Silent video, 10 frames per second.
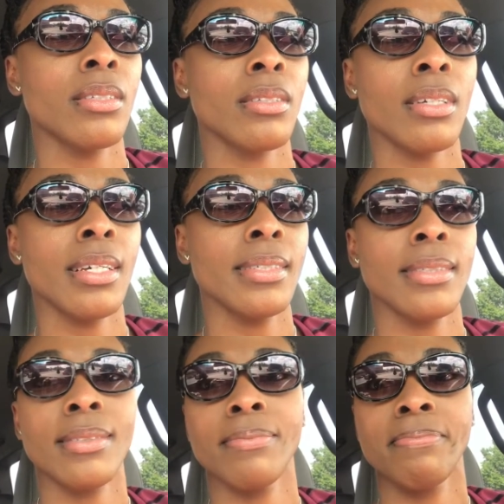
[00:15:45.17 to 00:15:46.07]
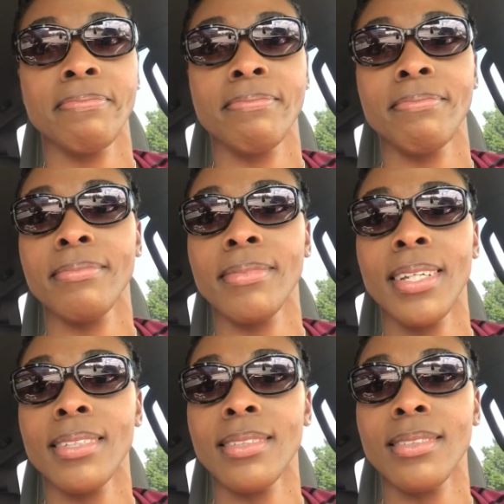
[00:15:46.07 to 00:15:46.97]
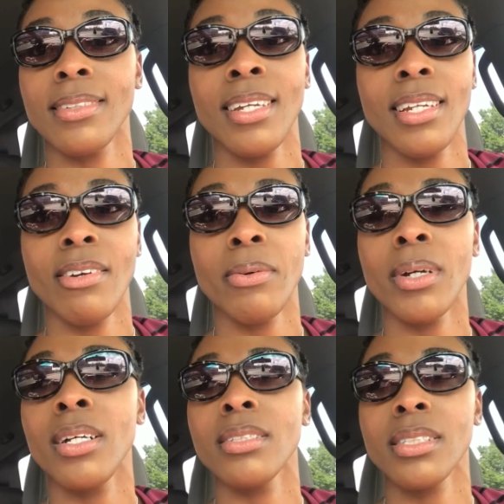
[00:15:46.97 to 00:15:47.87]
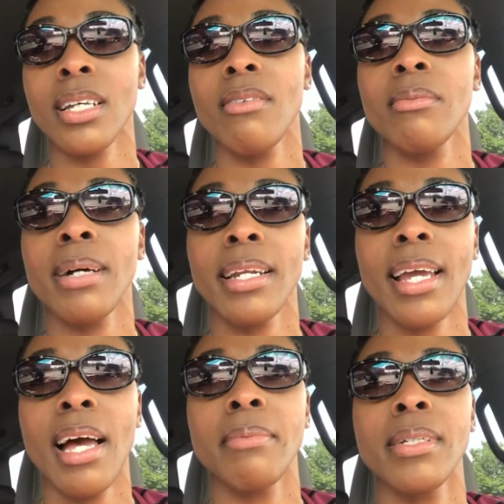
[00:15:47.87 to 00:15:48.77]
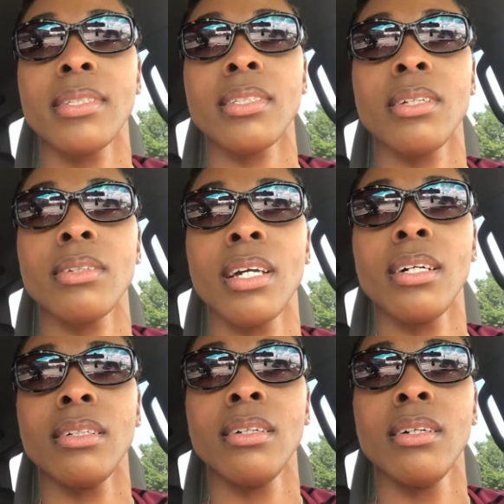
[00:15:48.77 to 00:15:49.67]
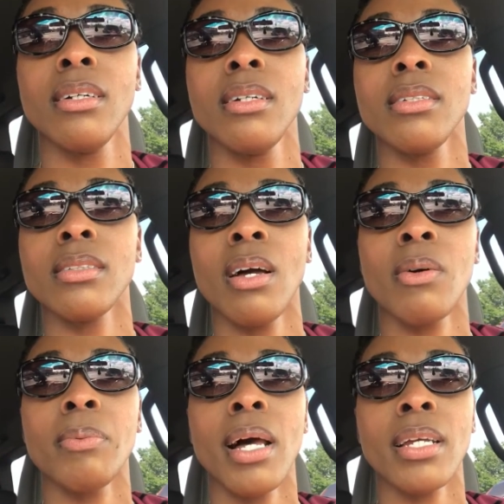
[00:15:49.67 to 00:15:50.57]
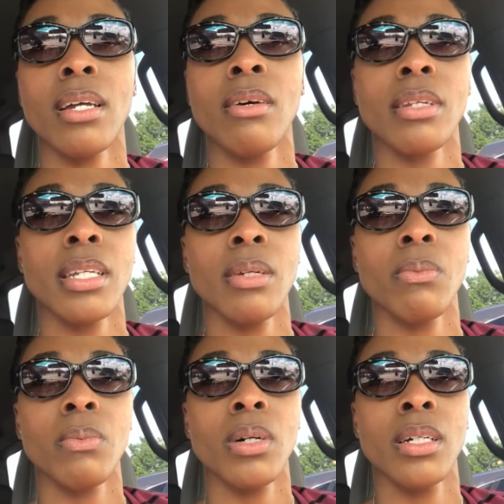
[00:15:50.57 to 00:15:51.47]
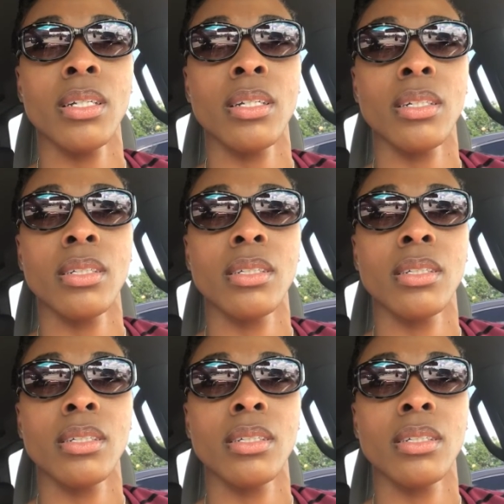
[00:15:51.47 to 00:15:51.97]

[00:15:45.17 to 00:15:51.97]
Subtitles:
because that's it. Everywhere else is covered by the cabinet. So yeah, so I would probably only need 1,